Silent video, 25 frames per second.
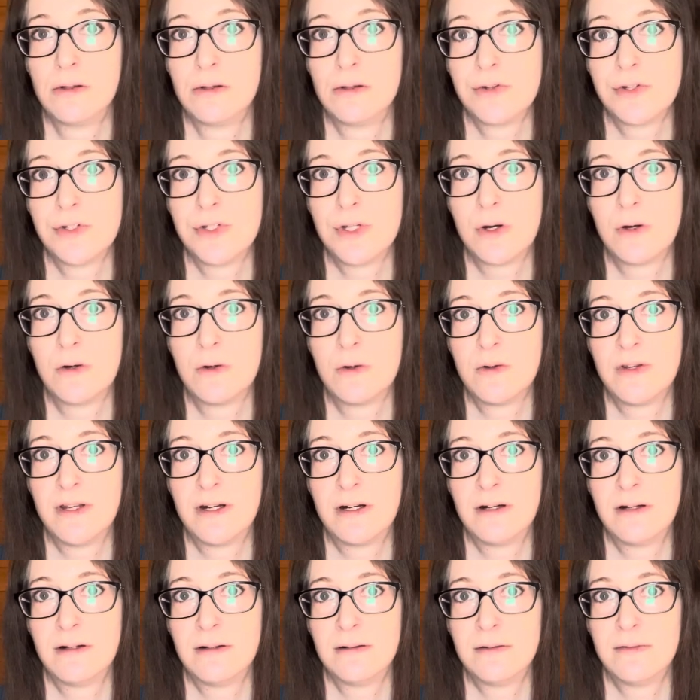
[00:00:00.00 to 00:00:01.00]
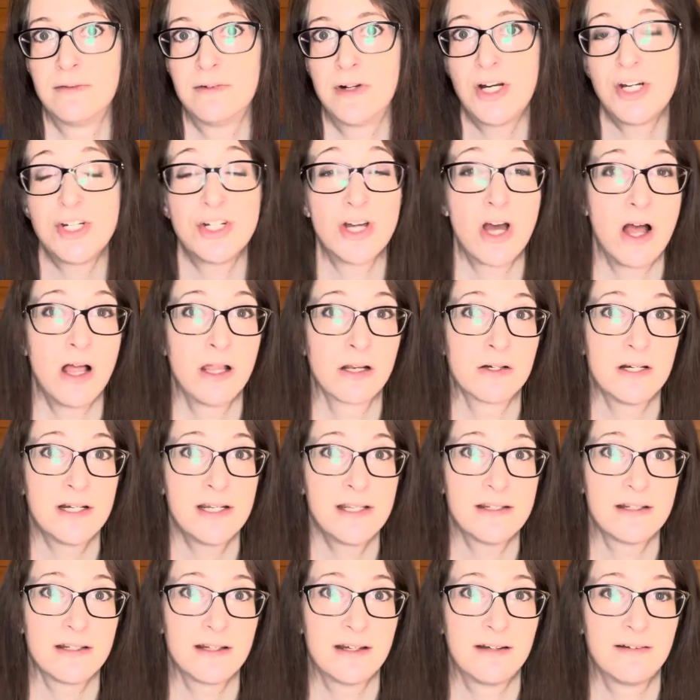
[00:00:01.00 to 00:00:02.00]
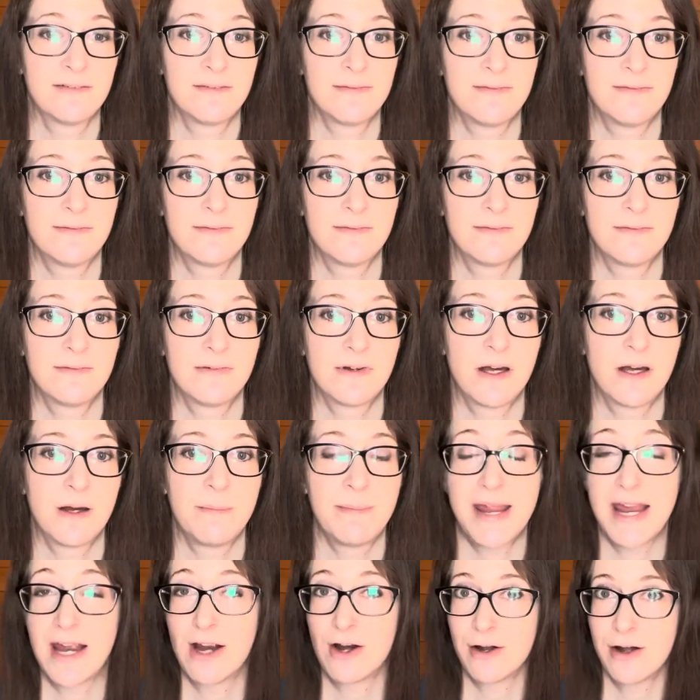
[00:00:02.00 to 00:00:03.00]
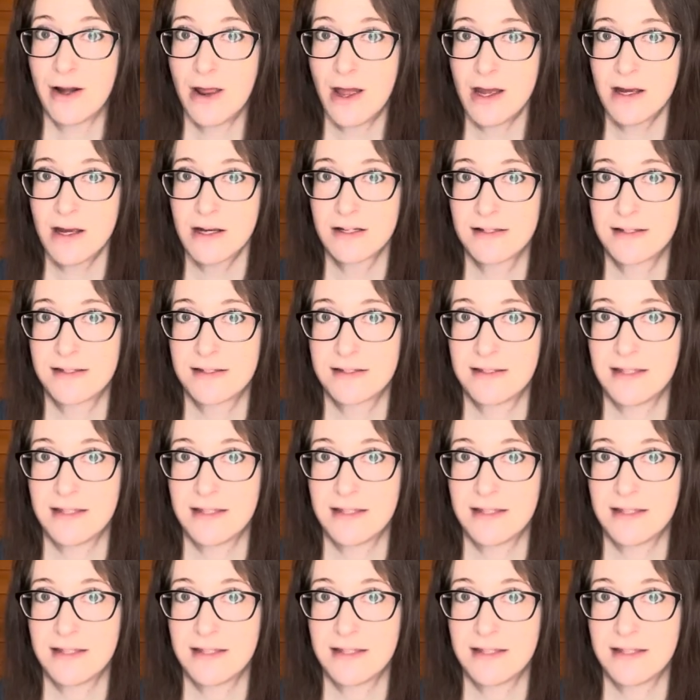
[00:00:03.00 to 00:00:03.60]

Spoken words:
So they're very tolerant of a paradox.